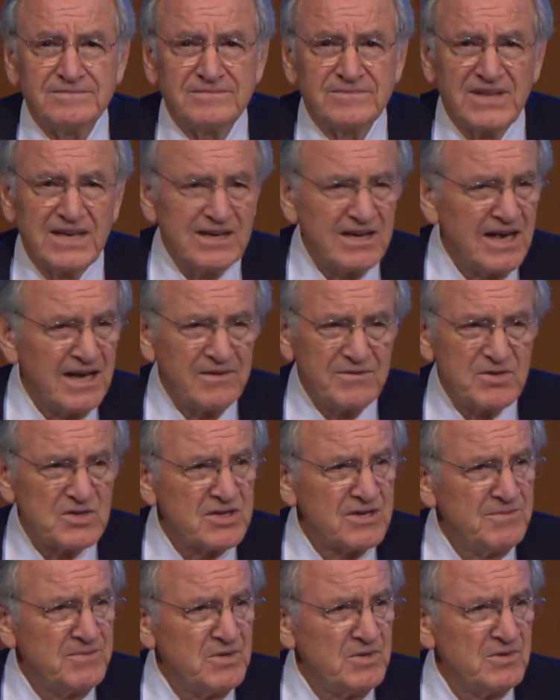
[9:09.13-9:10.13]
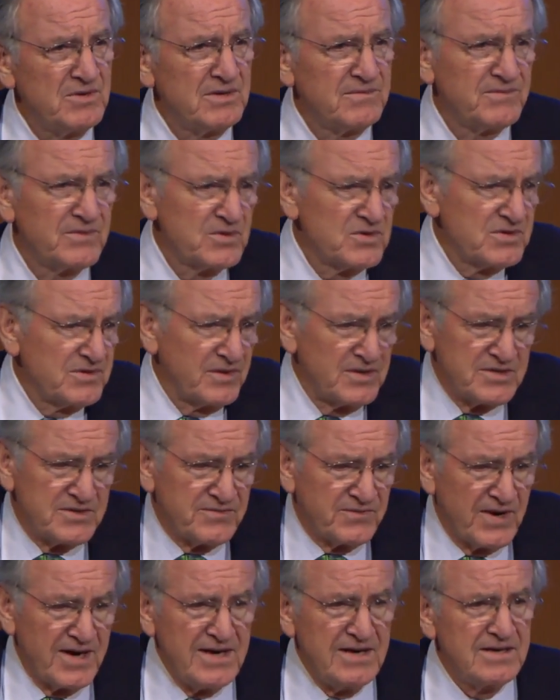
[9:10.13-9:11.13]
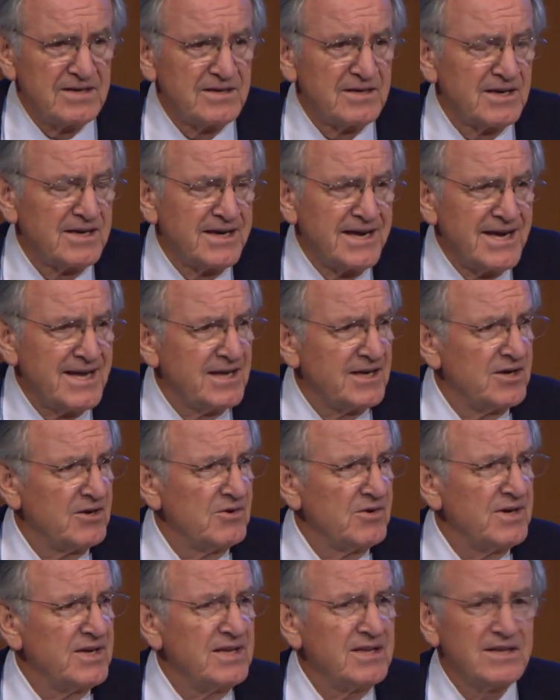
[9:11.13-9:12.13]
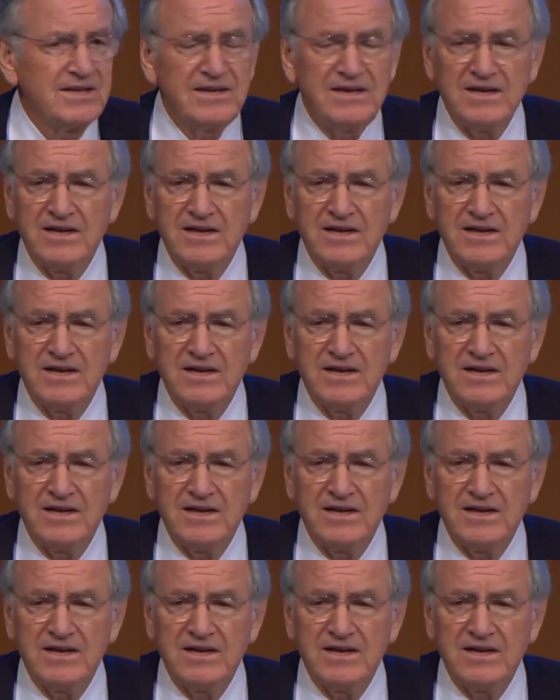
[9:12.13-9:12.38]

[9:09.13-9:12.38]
Taken out of his community. First of all, he's frightened. He can't hear anything.